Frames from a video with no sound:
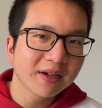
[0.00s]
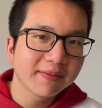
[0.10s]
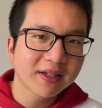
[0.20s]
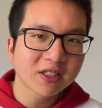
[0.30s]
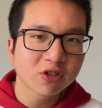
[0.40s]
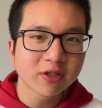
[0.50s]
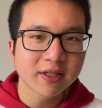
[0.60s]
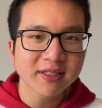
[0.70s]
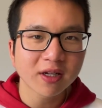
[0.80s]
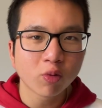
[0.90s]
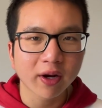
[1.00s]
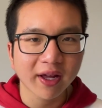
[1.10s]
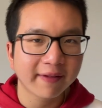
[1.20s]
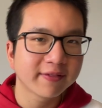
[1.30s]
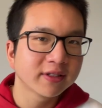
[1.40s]
if the solution doesn't work and
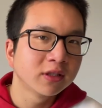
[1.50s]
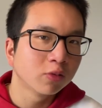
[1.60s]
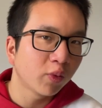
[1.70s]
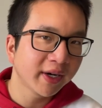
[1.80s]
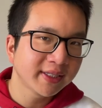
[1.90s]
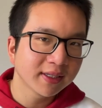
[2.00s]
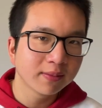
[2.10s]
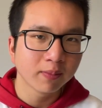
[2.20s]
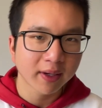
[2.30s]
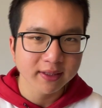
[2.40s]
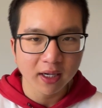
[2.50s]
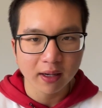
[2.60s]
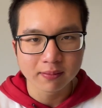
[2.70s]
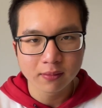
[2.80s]
I've just wasted my time?